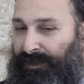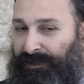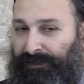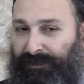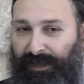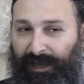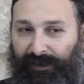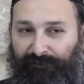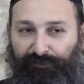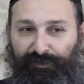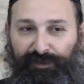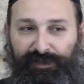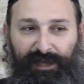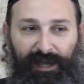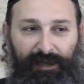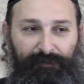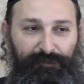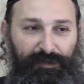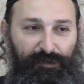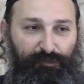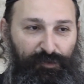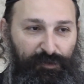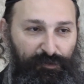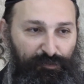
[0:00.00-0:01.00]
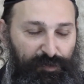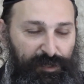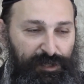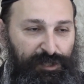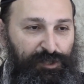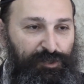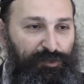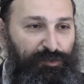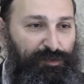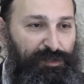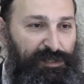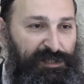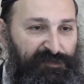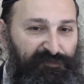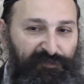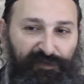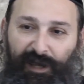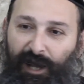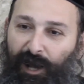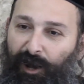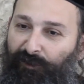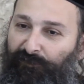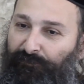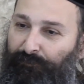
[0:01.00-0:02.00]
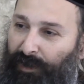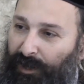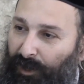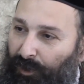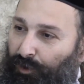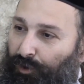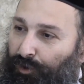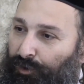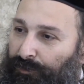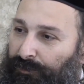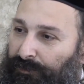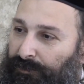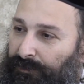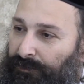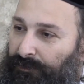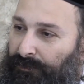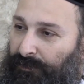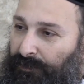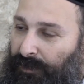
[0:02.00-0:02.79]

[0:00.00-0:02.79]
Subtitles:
that every time that we reach to the Sefirah of Malchut,